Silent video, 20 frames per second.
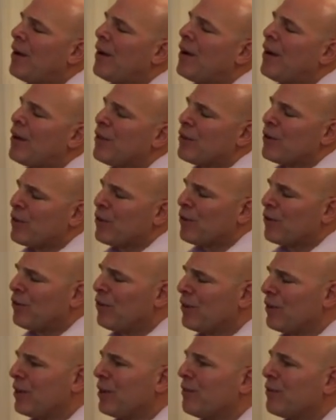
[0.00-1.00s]
other
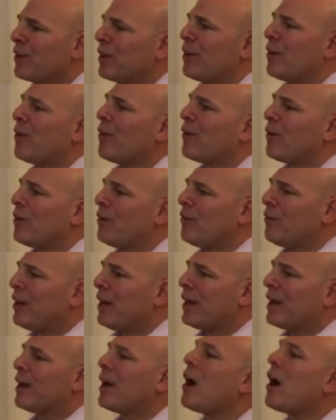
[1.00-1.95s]
significant artists had